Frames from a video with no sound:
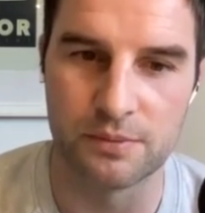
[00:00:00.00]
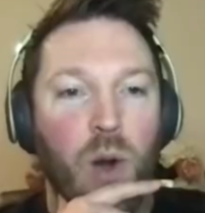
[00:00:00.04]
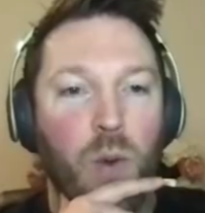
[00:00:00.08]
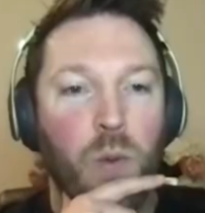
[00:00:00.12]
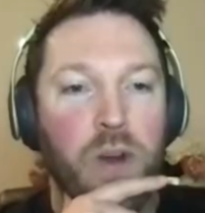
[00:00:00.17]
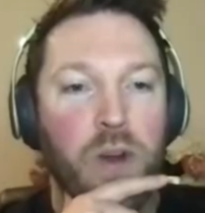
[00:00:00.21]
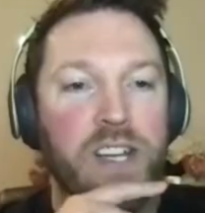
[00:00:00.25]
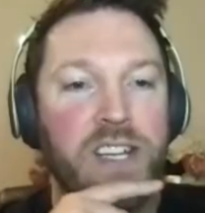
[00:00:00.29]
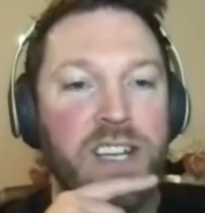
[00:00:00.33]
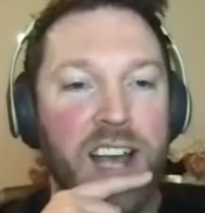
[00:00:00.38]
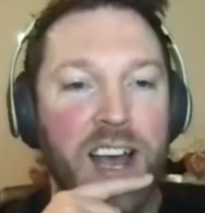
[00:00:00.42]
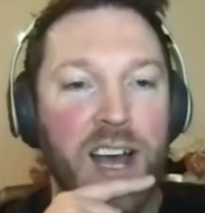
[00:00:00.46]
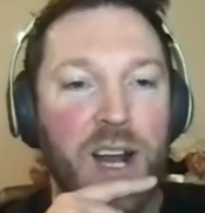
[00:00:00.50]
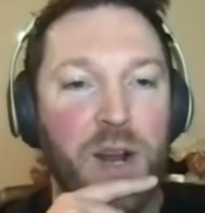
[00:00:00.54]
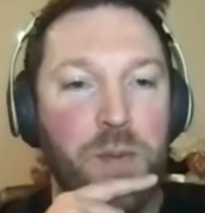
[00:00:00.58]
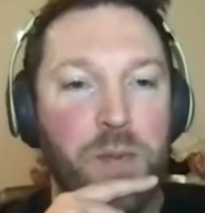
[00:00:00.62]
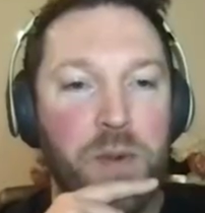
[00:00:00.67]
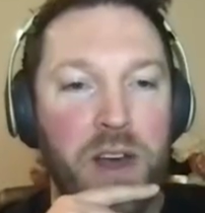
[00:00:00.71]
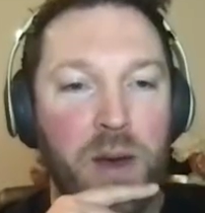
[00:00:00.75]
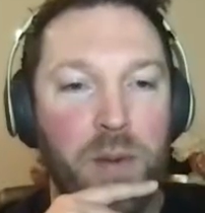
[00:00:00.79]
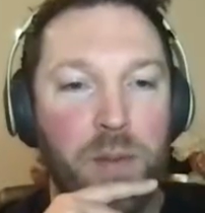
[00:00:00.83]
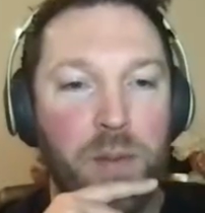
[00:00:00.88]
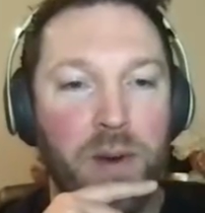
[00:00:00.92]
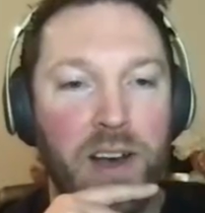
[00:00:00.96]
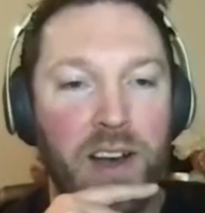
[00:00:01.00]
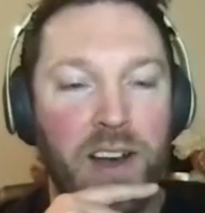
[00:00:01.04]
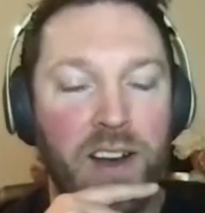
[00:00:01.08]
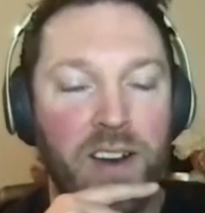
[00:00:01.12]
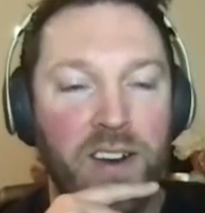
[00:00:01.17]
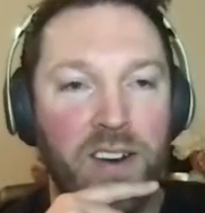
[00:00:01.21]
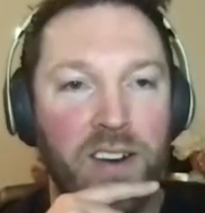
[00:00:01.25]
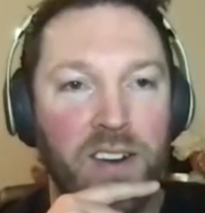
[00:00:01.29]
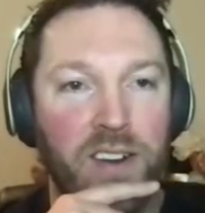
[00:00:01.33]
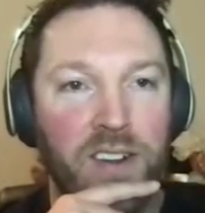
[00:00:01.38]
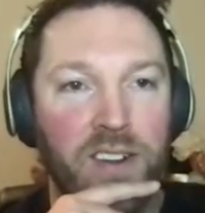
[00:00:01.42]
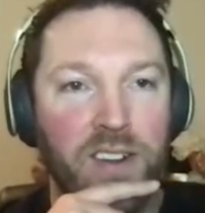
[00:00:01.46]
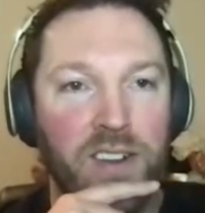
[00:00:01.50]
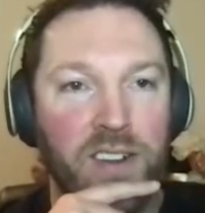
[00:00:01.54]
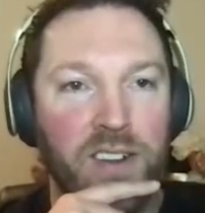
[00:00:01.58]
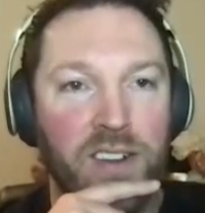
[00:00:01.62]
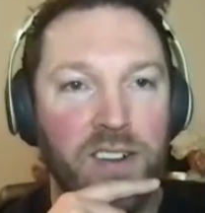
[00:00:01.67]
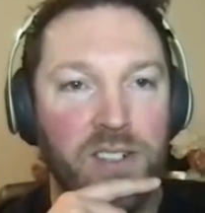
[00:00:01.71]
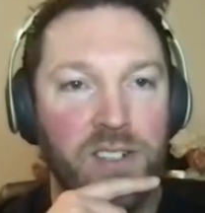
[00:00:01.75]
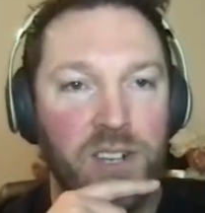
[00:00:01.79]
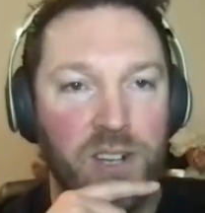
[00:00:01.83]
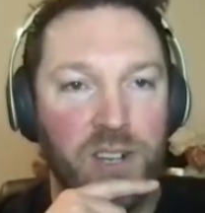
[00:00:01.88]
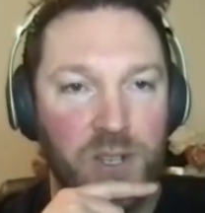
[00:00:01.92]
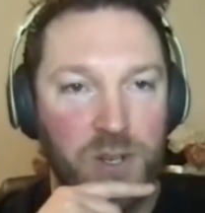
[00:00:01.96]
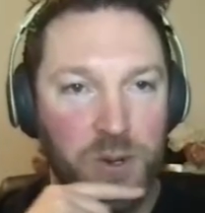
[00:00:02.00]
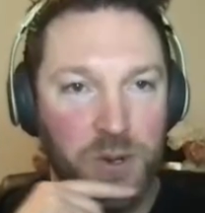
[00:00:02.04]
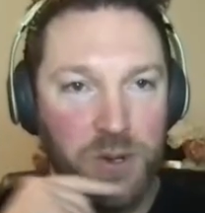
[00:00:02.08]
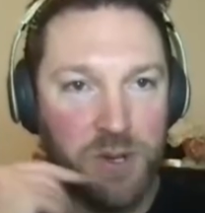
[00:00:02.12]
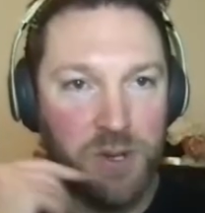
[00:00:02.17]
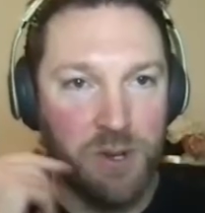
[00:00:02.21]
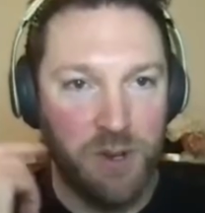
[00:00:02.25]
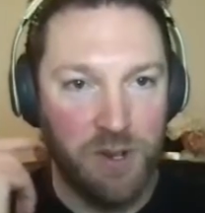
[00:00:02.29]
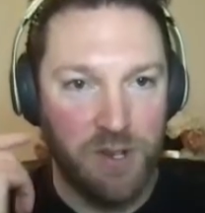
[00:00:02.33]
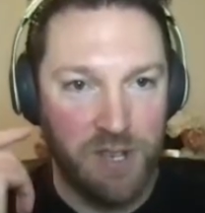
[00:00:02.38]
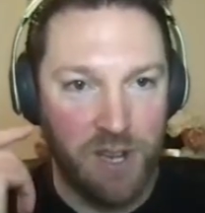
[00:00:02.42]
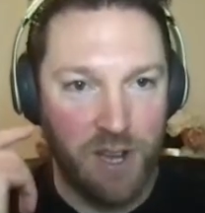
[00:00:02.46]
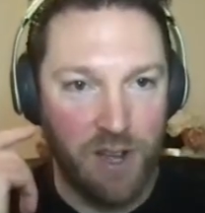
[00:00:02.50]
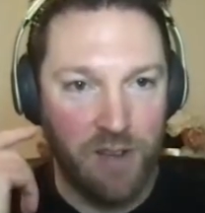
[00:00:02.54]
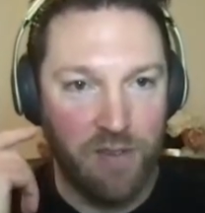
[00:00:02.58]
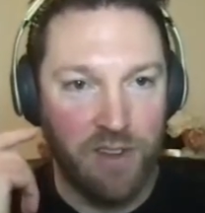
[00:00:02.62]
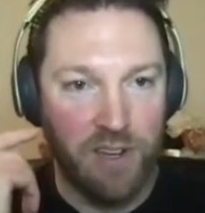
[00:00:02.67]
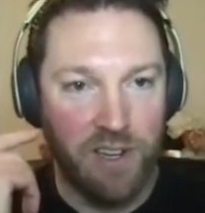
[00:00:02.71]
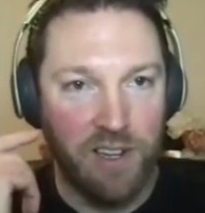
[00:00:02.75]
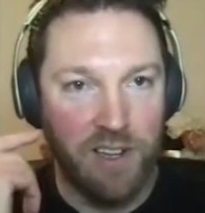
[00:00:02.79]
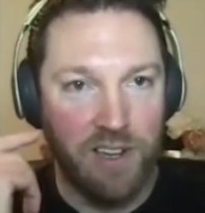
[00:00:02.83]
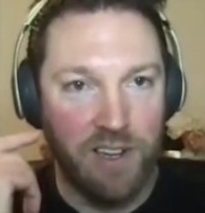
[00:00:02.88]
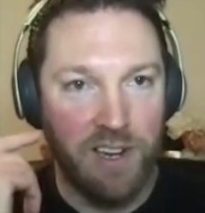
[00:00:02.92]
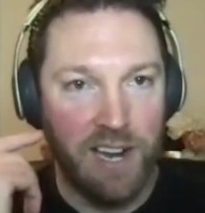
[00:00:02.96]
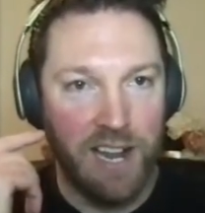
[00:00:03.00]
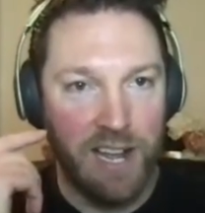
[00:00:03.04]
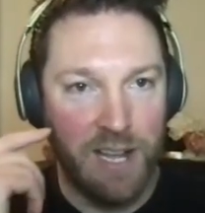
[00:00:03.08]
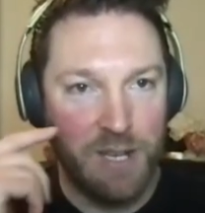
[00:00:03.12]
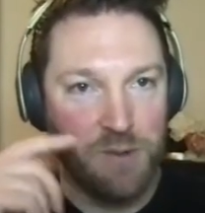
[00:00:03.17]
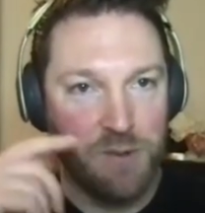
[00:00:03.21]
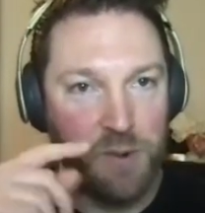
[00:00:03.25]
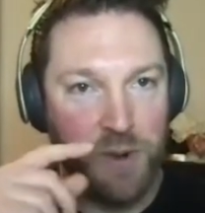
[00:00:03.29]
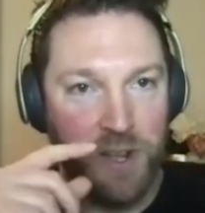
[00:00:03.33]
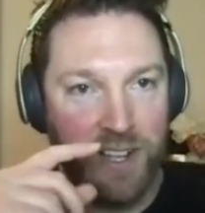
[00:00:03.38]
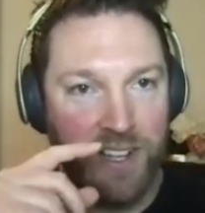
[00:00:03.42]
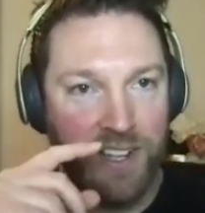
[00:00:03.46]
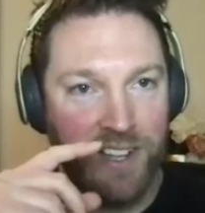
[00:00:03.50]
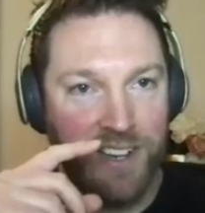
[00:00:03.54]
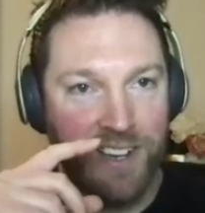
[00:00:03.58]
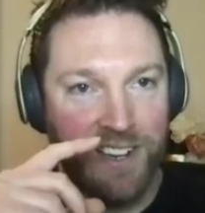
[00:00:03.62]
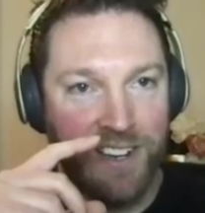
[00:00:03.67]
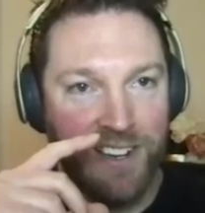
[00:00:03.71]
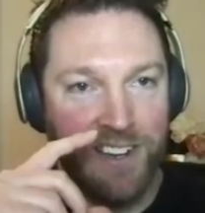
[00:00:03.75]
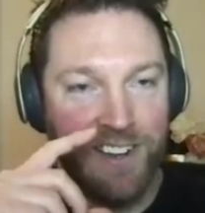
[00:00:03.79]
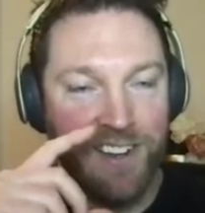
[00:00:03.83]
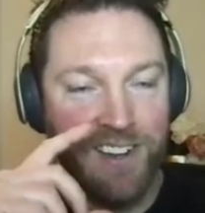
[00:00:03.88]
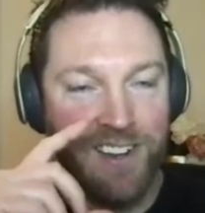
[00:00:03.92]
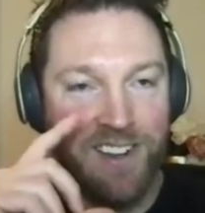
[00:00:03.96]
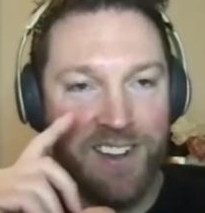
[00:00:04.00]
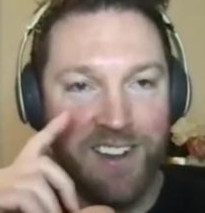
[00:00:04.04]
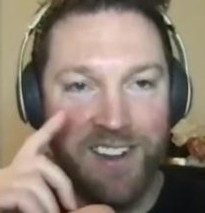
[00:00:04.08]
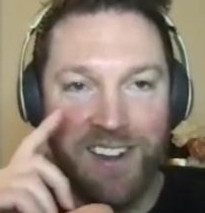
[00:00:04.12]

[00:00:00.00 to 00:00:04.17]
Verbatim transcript: And we chatted a bit about Joshua Tuisova last week and